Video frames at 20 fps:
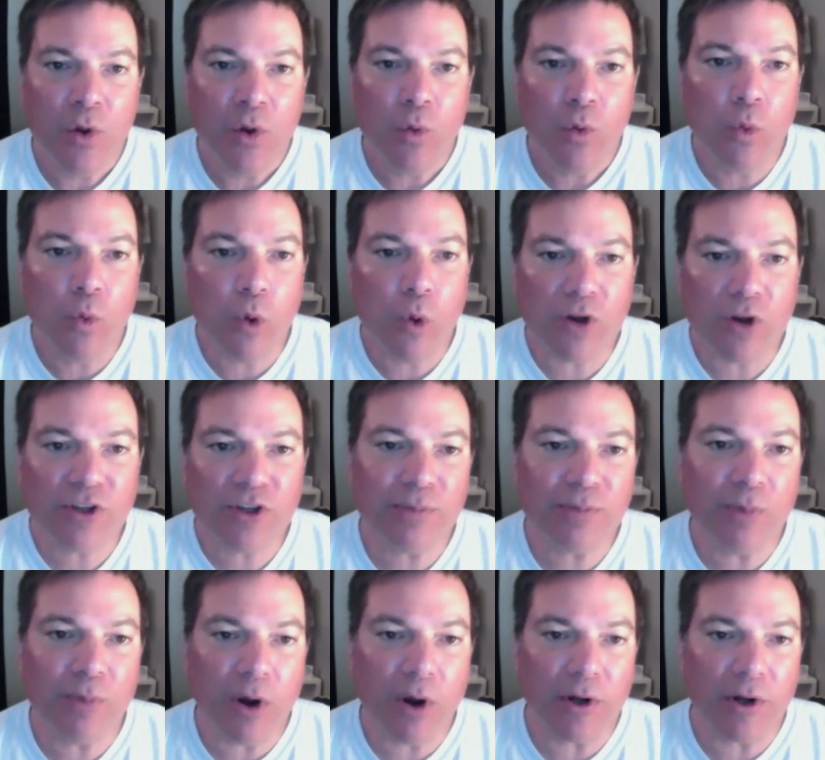work
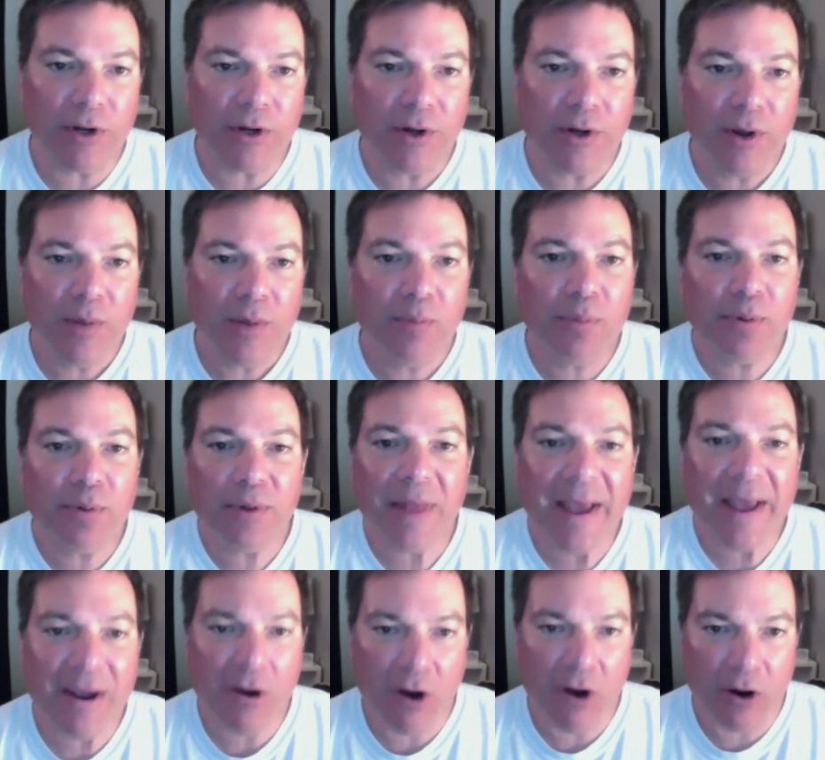smarter, play
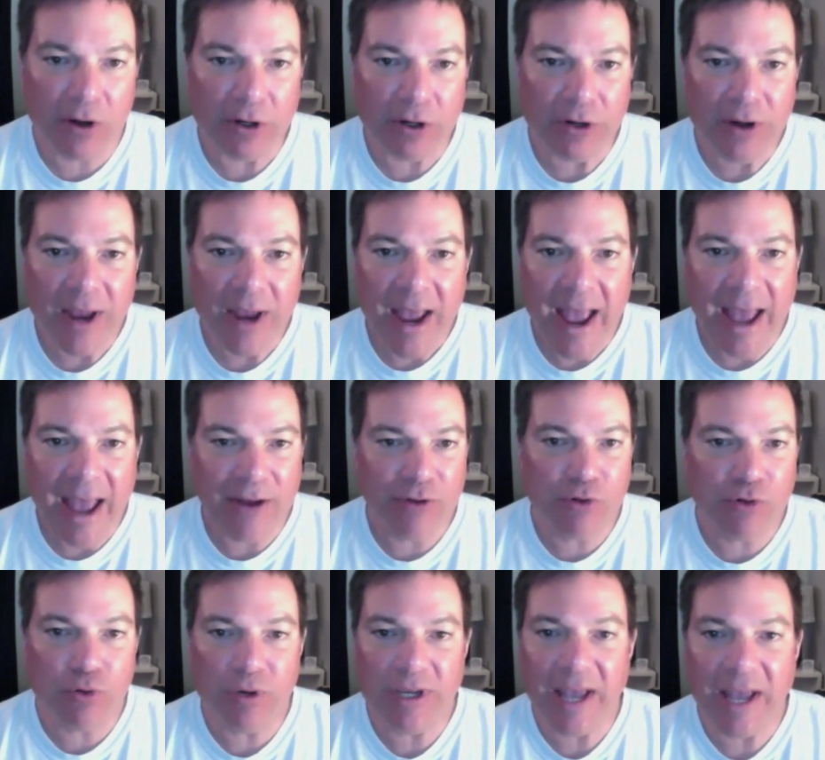harder, and
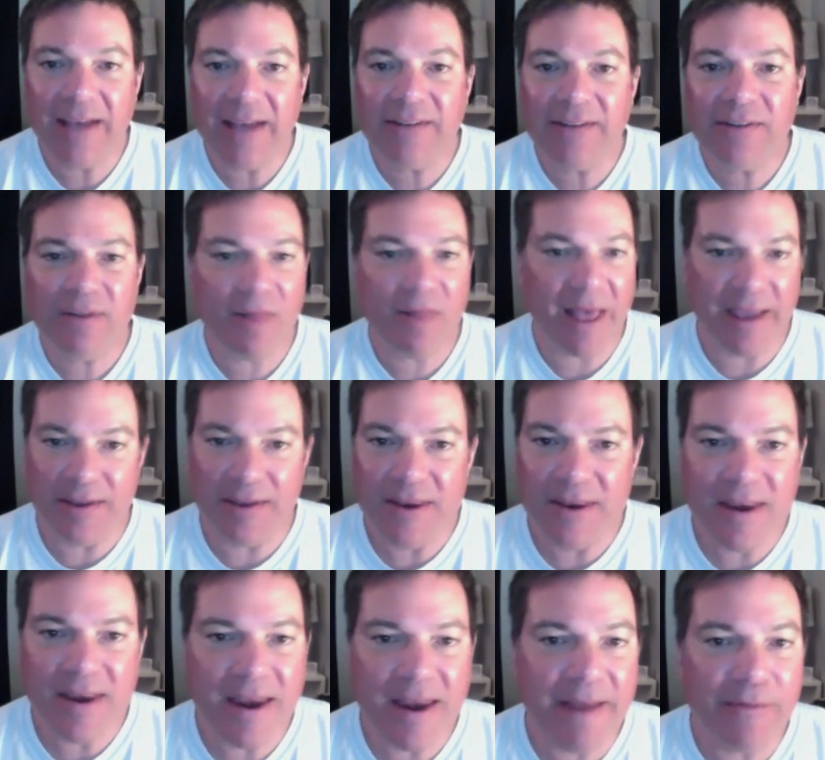create like
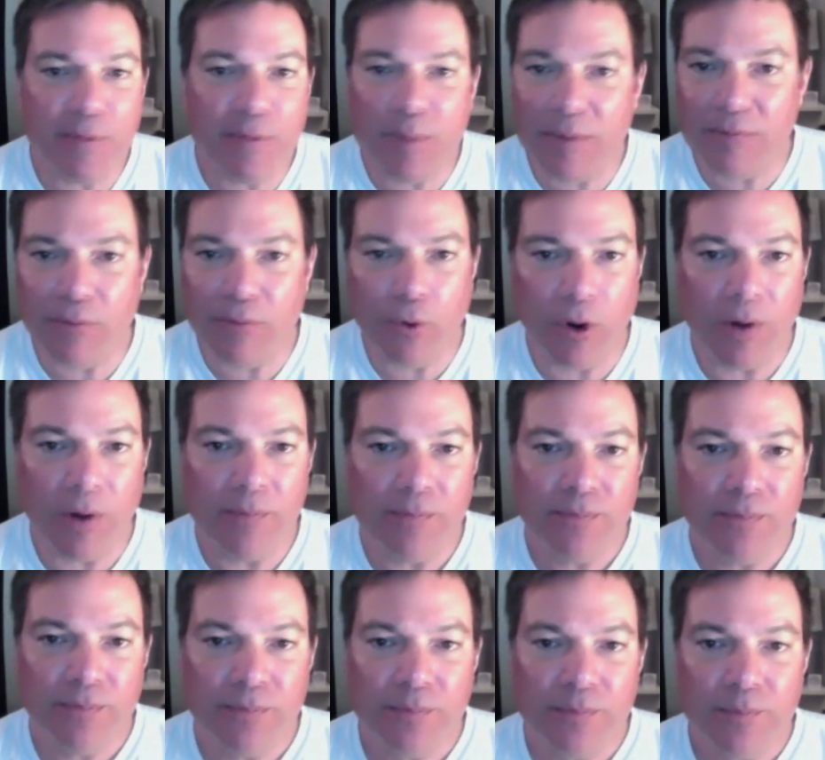never before.
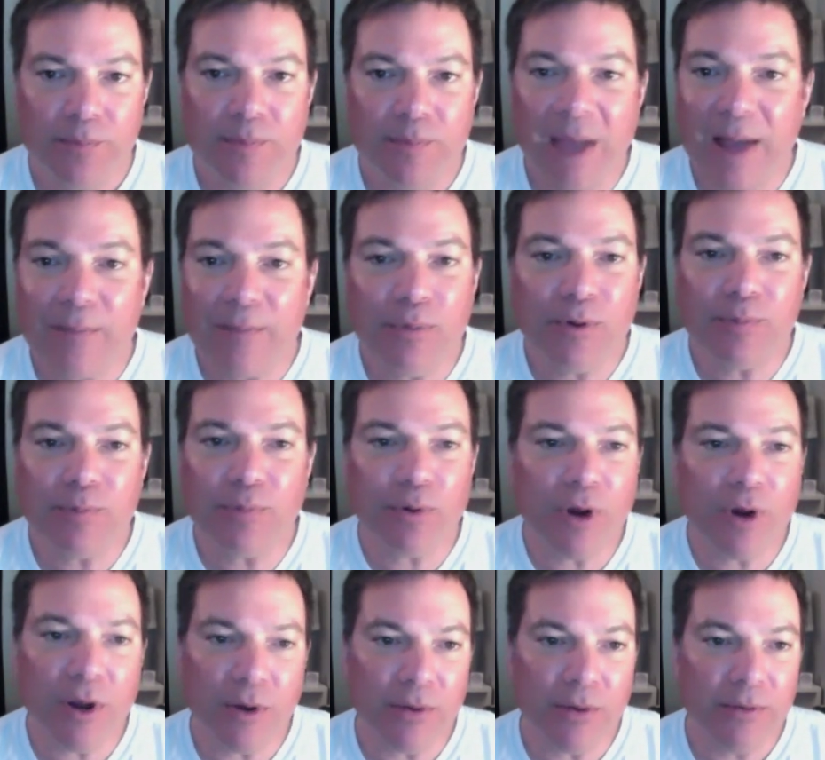MacBook
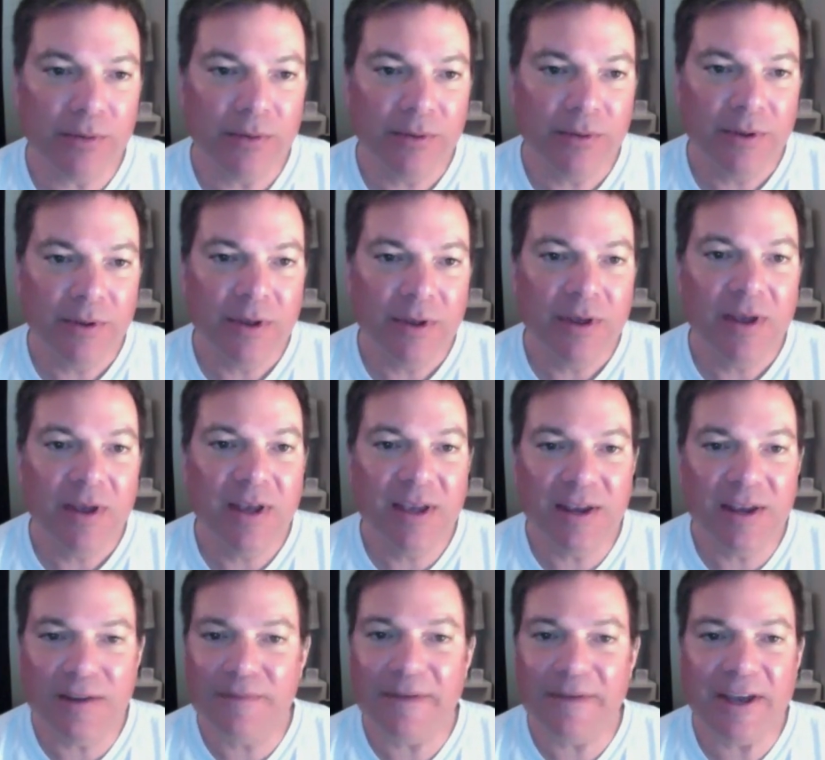Pro.
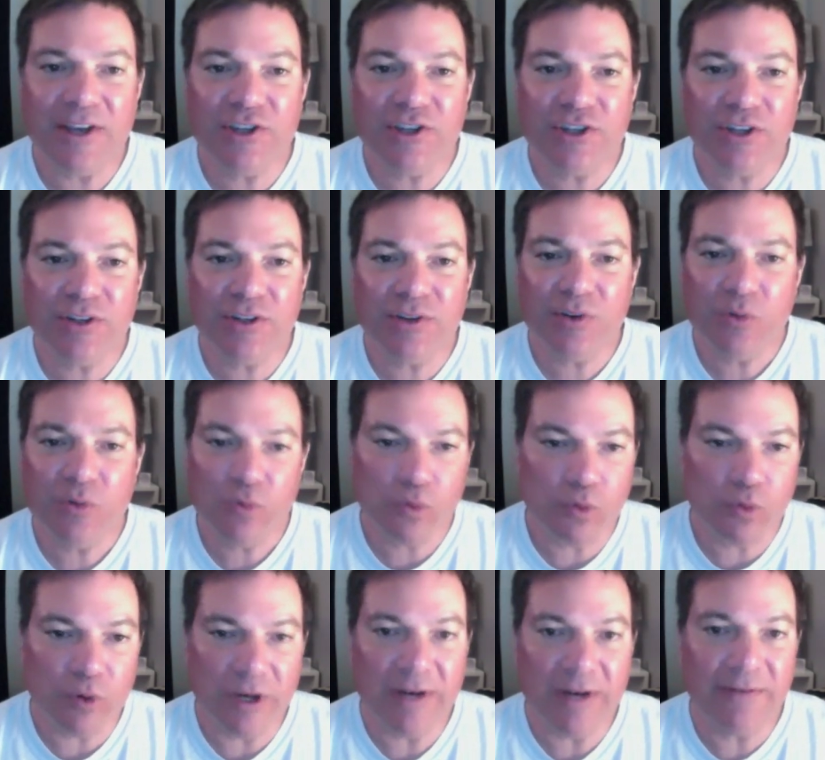Innovation
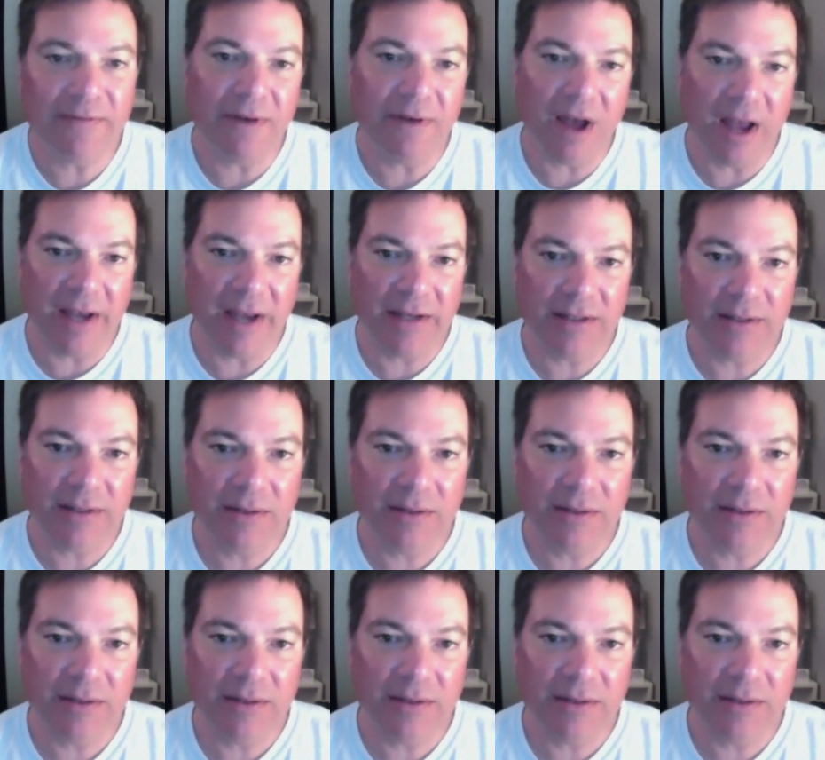redefined.